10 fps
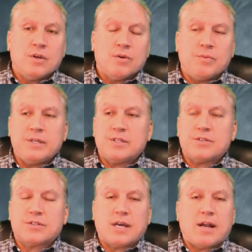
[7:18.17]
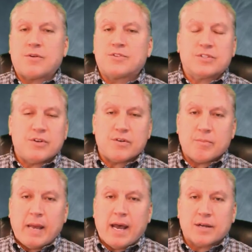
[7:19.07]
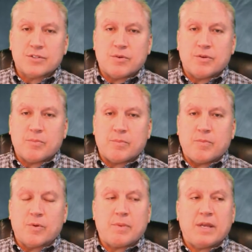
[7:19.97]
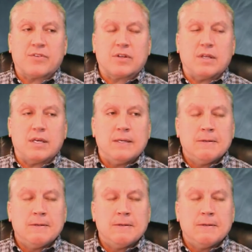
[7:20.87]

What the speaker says: We just got our 600 back. So we're basically